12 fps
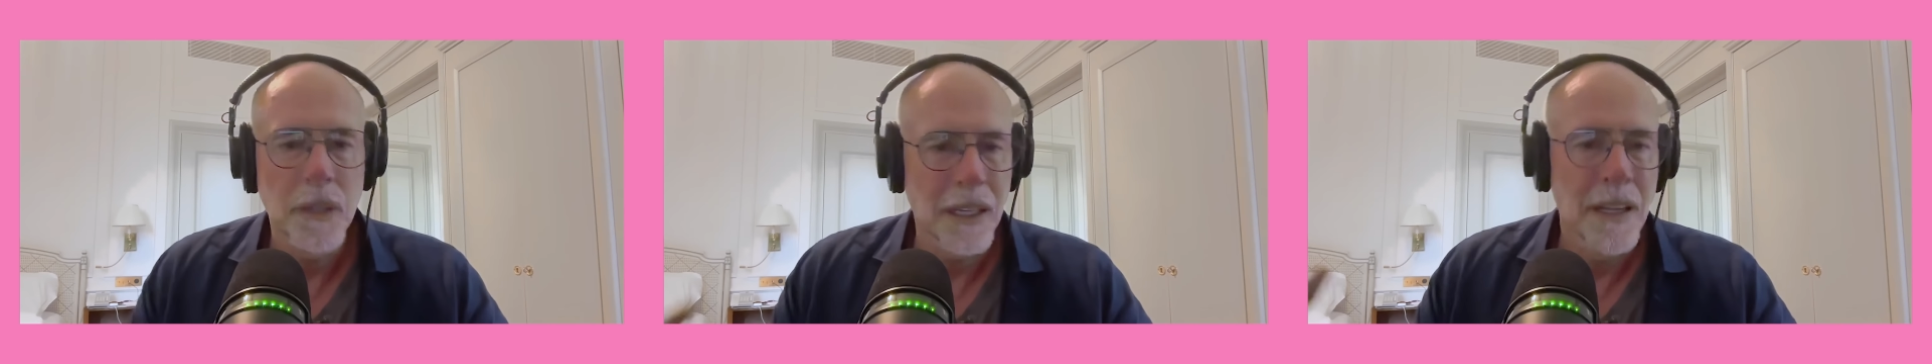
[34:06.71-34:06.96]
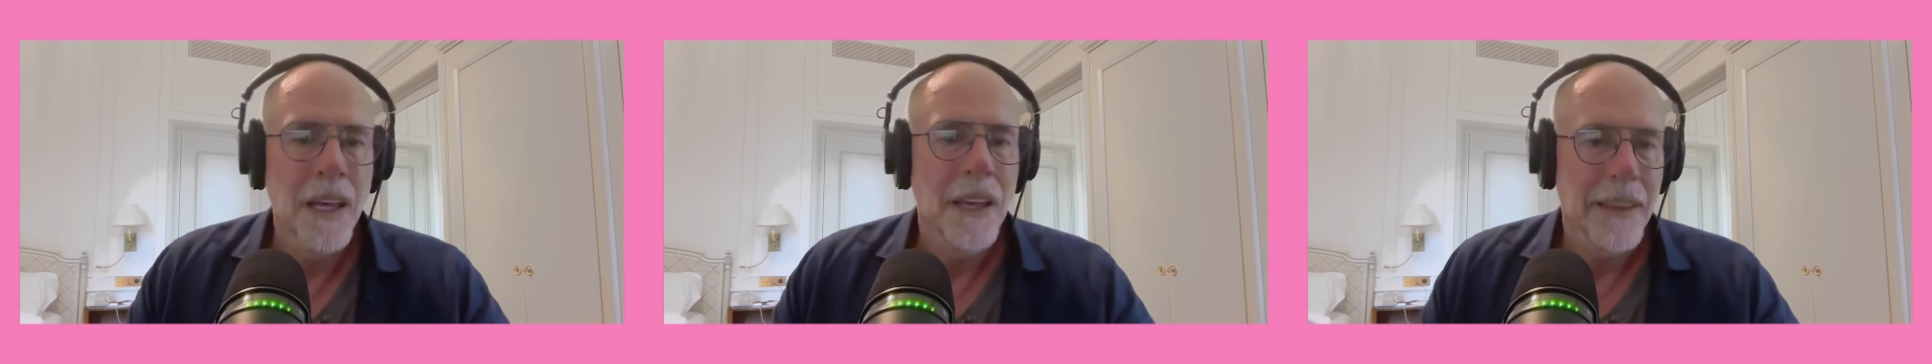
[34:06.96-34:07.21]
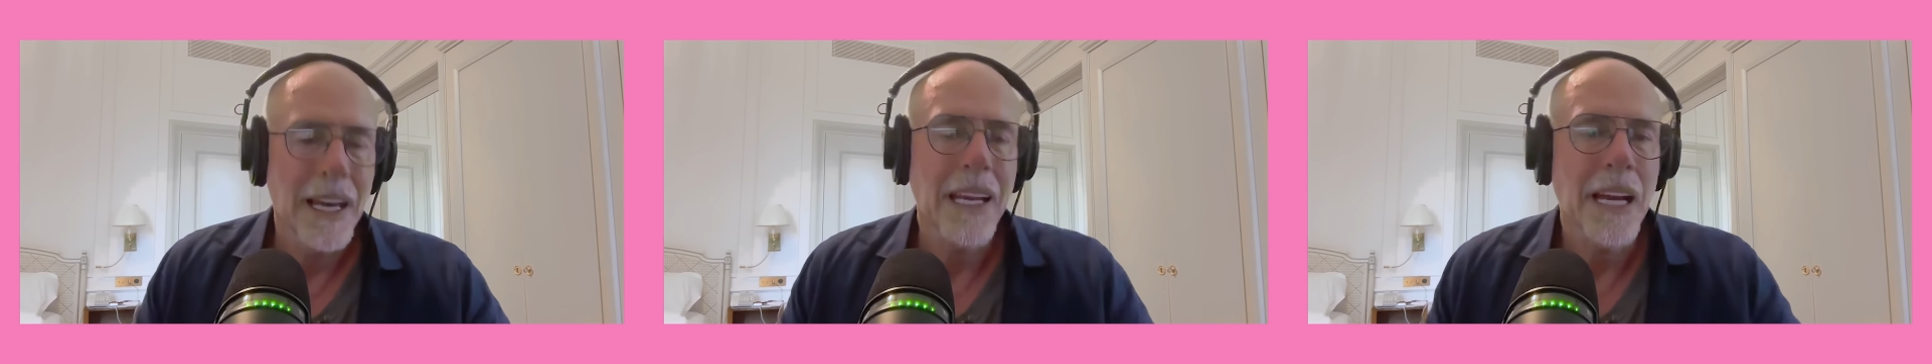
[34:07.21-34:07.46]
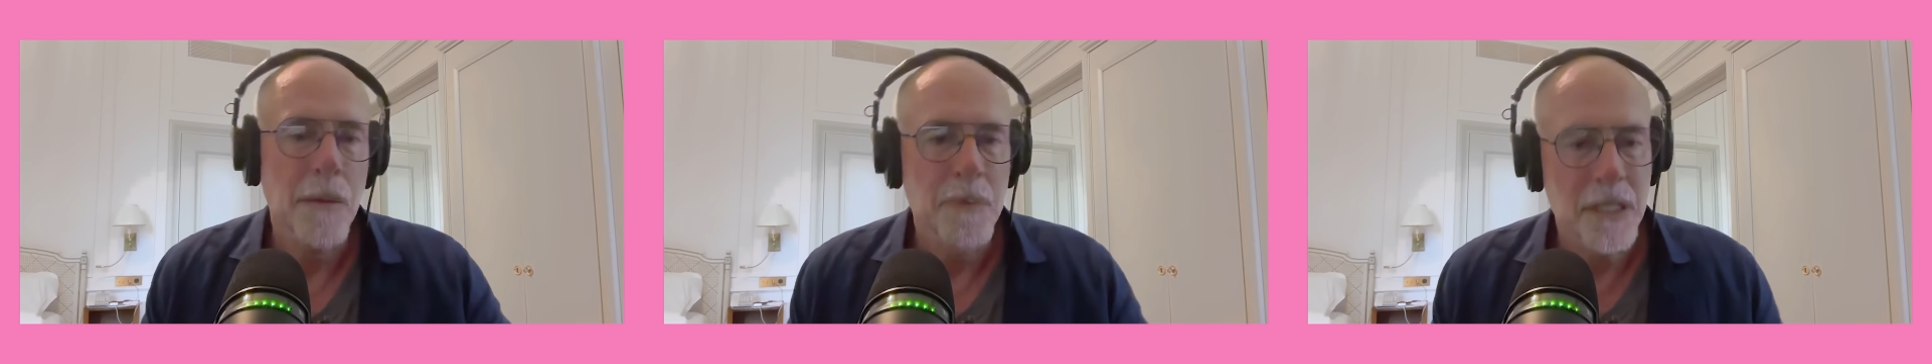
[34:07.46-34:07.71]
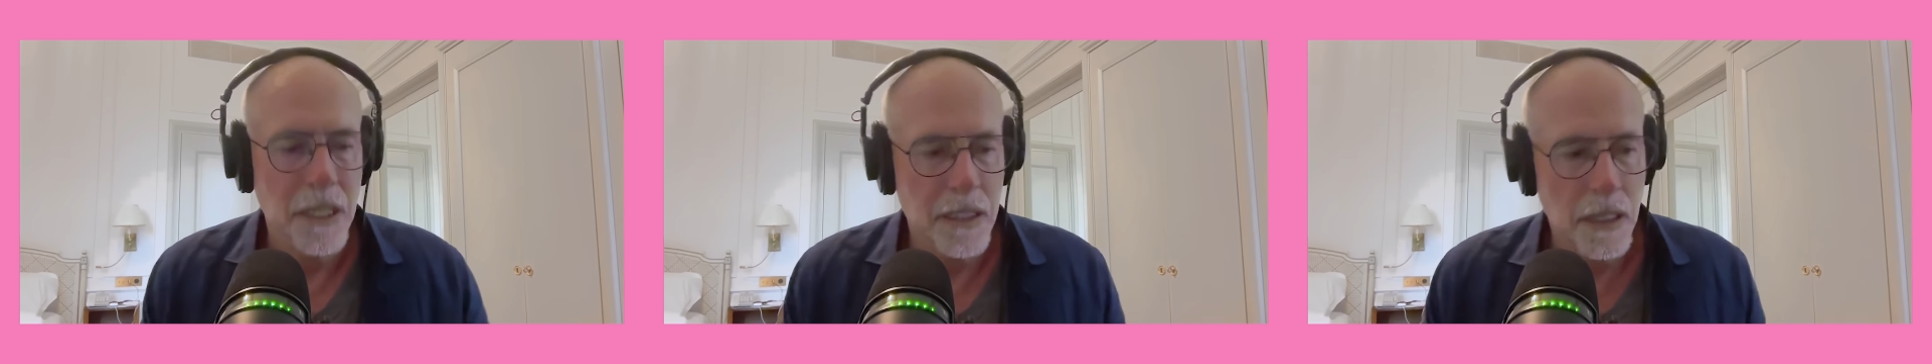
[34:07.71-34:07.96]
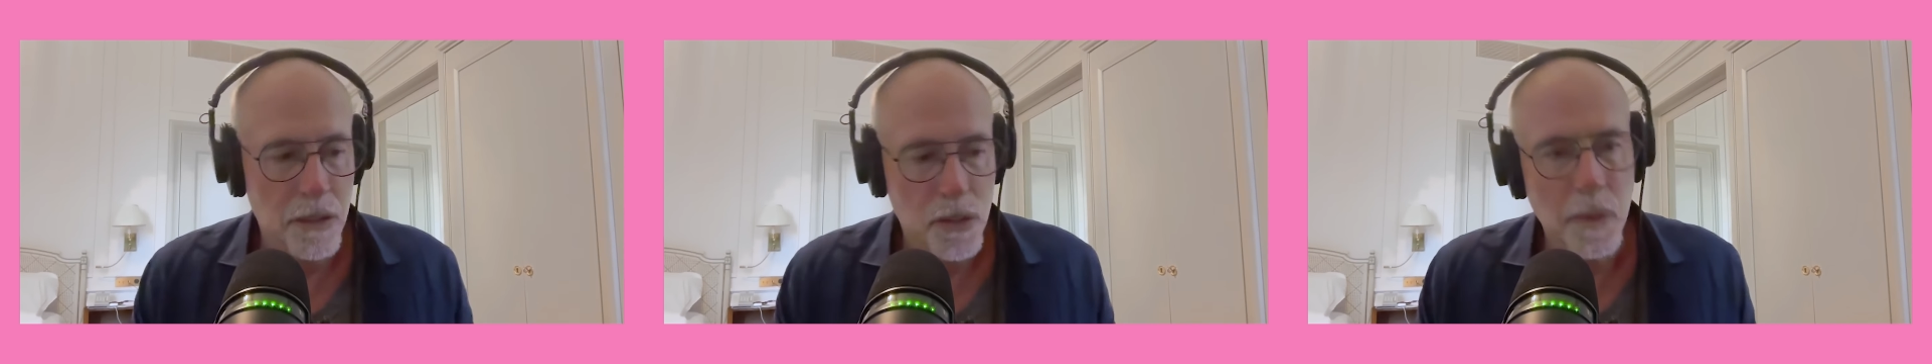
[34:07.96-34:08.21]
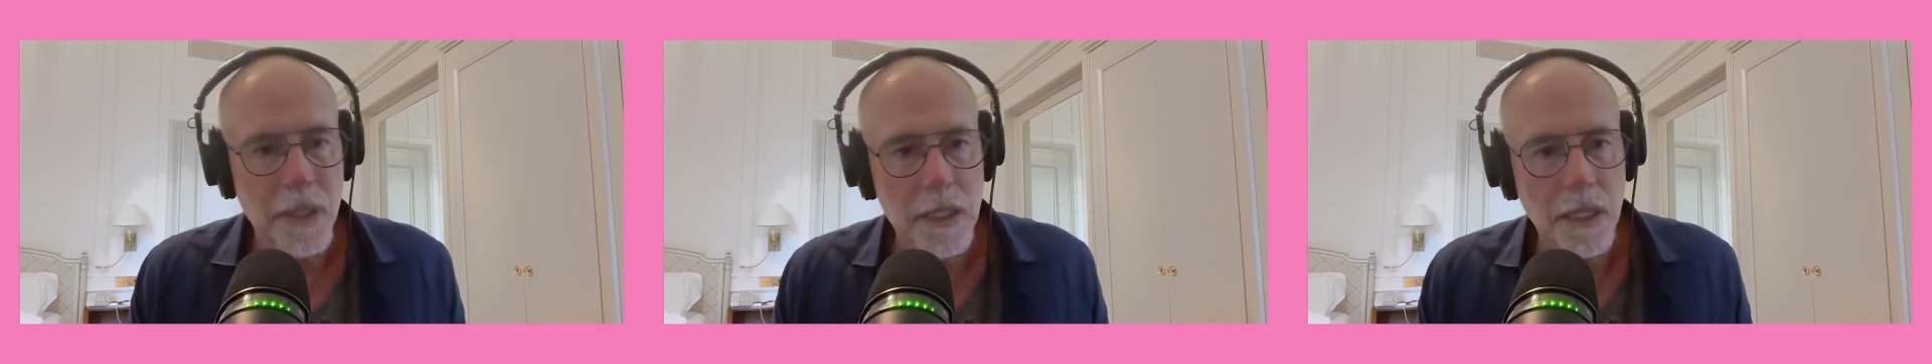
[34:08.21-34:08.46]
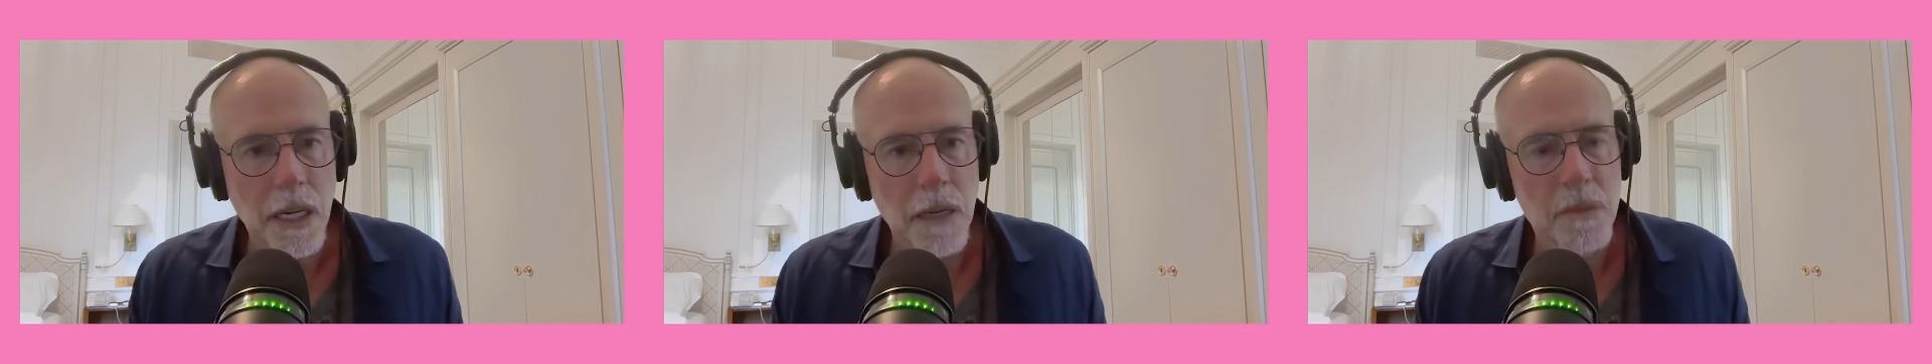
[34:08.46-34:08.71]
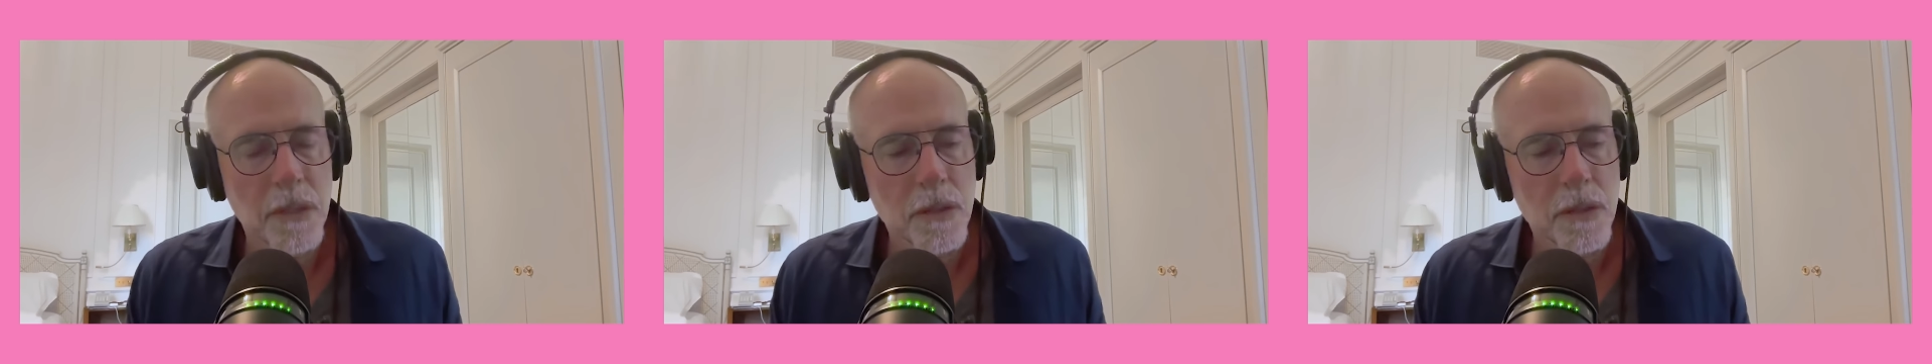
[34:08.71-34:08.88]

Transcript: And that happens like 10 or 20 times.